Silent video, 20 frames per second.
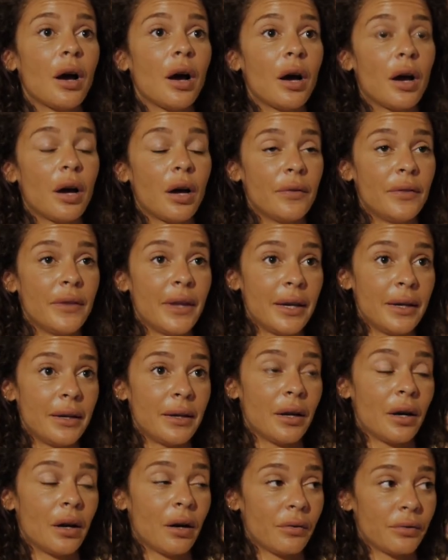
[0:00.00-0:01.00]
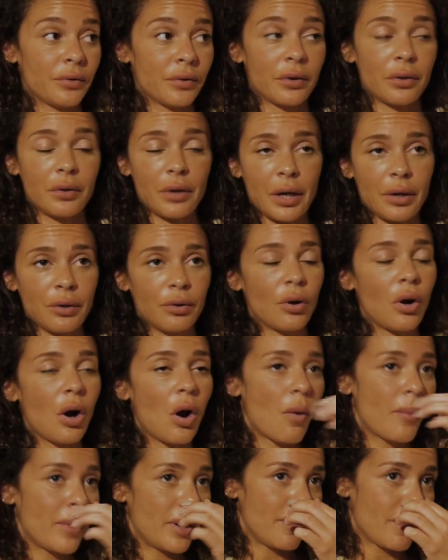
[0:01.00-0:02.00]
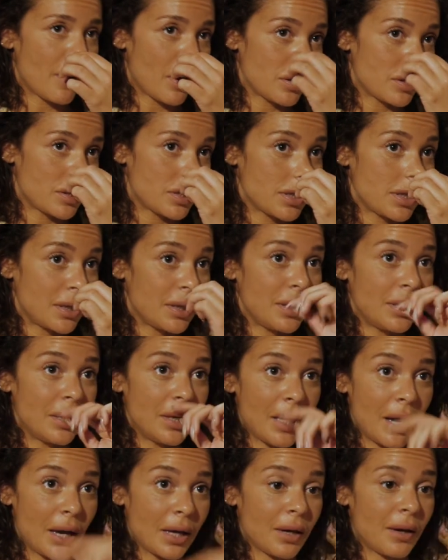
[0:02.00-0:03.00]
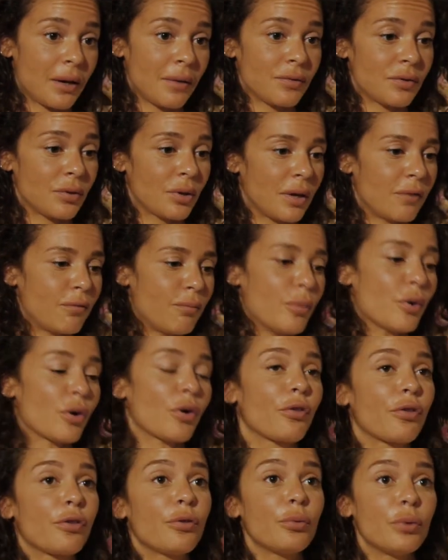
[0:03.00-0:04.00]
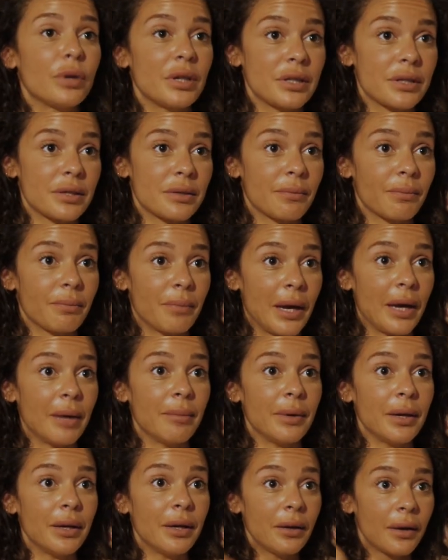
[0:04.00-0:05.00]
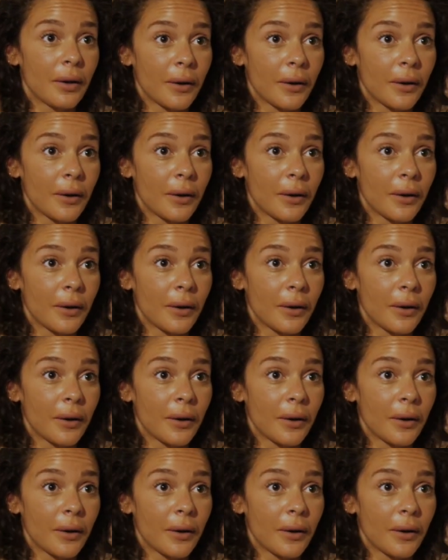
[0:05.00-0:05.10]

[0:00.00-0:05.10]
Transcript: Then after I don't know how many months, he have to give birth to his baby